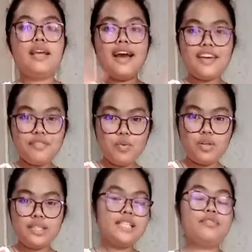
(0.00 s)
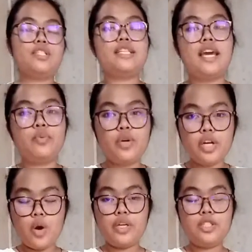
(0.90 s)
Hi everyone, so for today we're
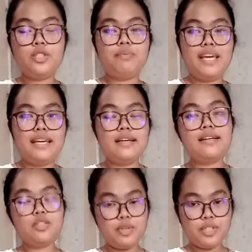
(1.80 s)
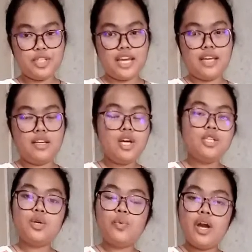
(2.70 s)
going to make a sponge cake.
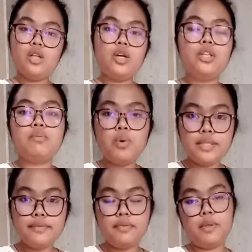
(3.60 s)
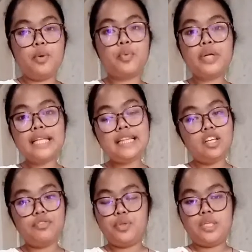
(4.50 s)
So we all know that most of the people really
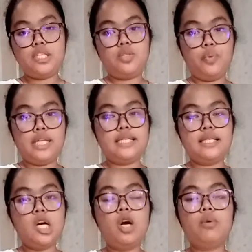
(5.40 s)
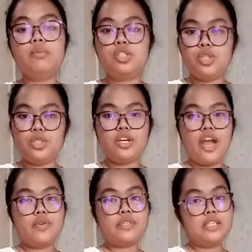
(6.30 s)
love to eat sweets, but due to the
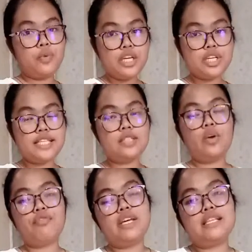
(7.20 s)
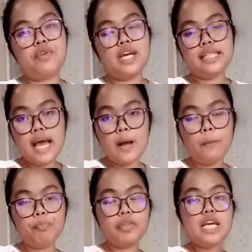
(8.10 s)
current situations that we are facing right now,
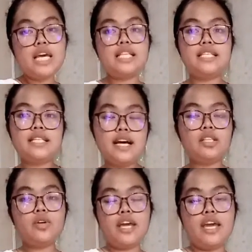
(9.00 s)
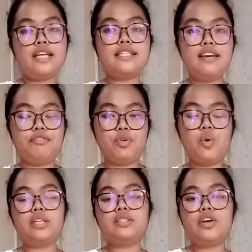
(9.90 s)
it's not okay and safe to go
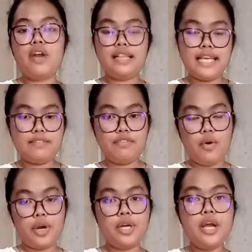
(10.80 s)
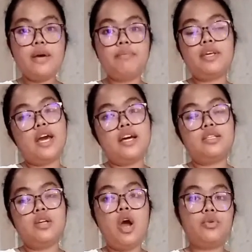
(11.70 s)
out directly as before,
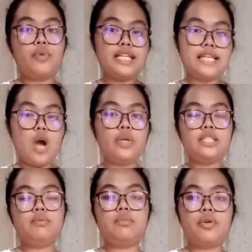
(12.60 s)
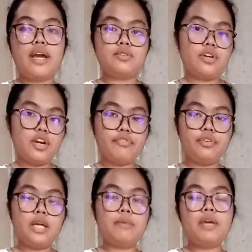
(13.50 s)
because right now we need to be more extra careful
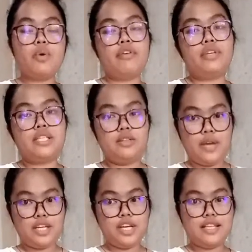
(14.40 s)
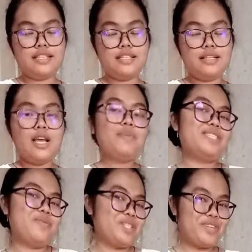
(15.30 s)
and be aware of the situations. But so
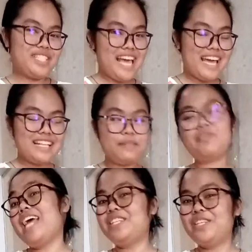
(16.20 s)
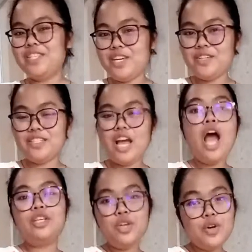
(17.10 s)
much for that, and good news,
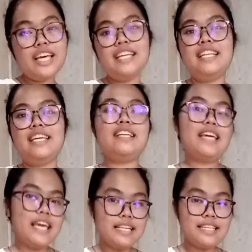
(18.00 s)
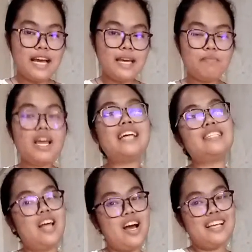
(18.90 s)
you can eat it anytime as
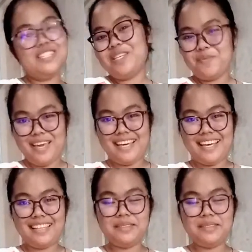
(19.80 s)
long as you make it.